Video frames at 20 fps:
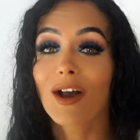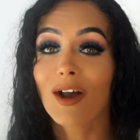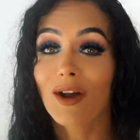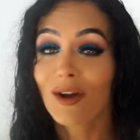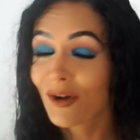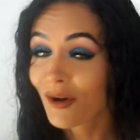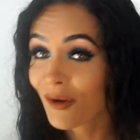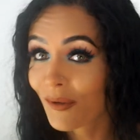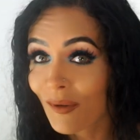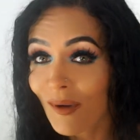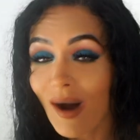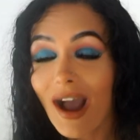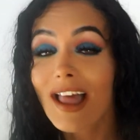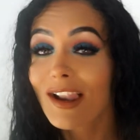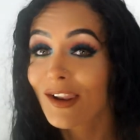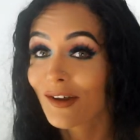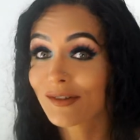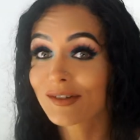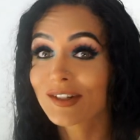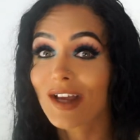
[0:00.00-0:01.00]
a quite a
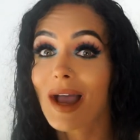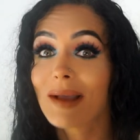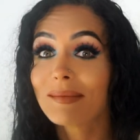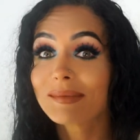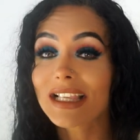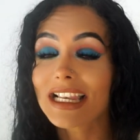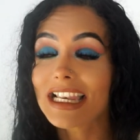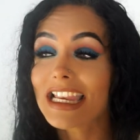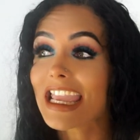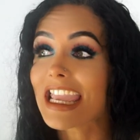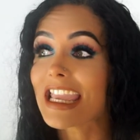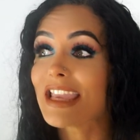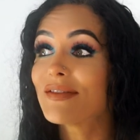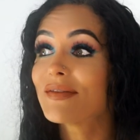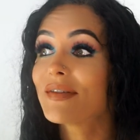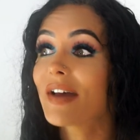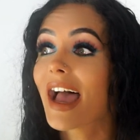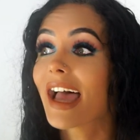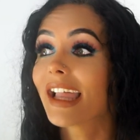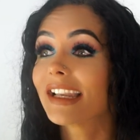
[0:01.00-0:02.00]
long time to leave
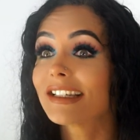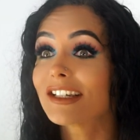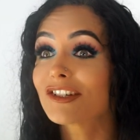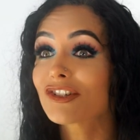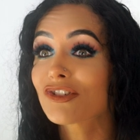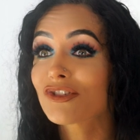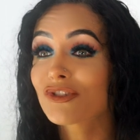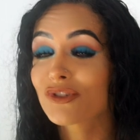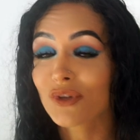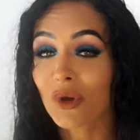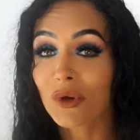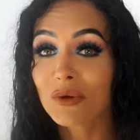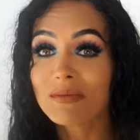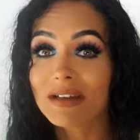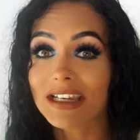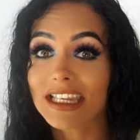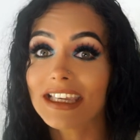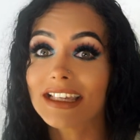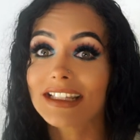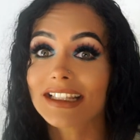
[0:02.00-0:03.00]
and so
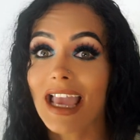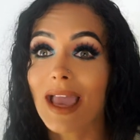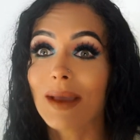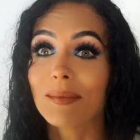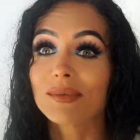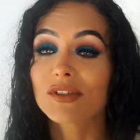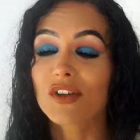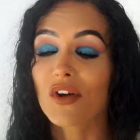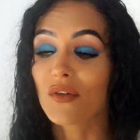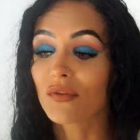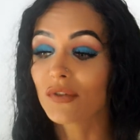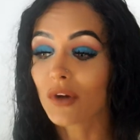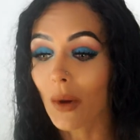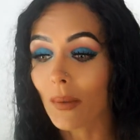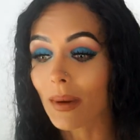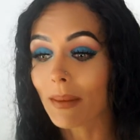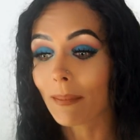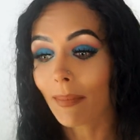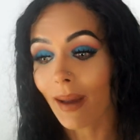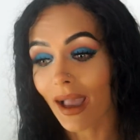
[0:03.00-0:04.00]
many attempts of
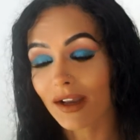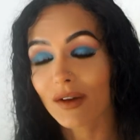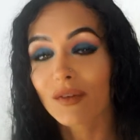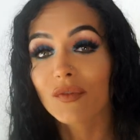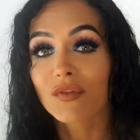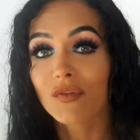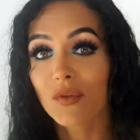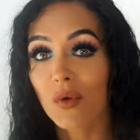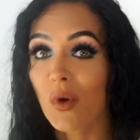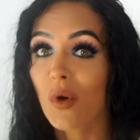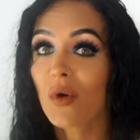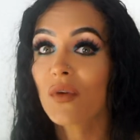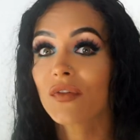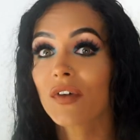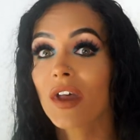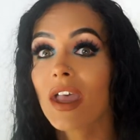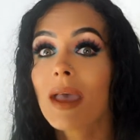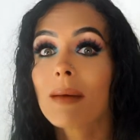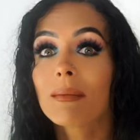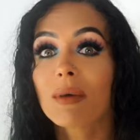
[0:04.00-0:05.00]
going back and forth
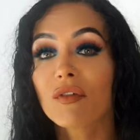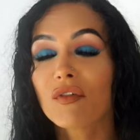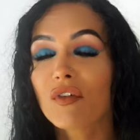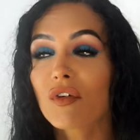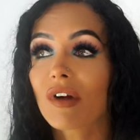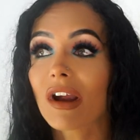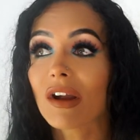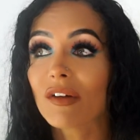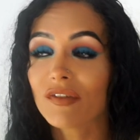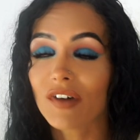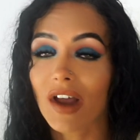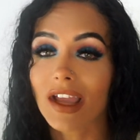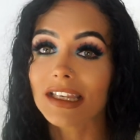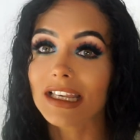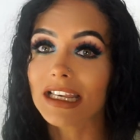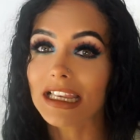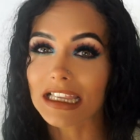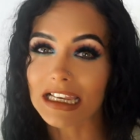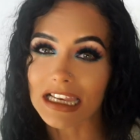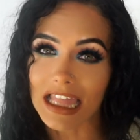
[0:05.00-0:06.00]
before I
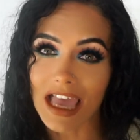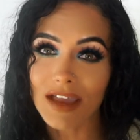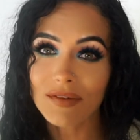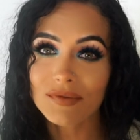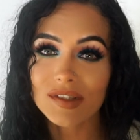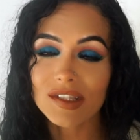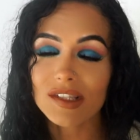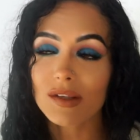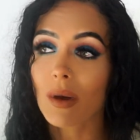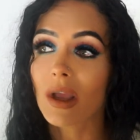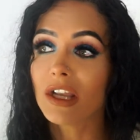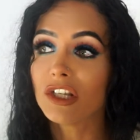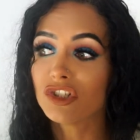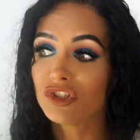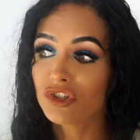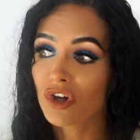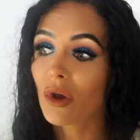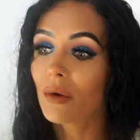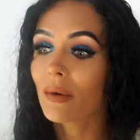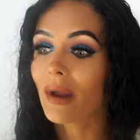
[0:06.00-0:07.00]
finally left. So I
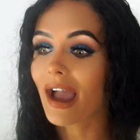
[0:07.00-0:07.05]
know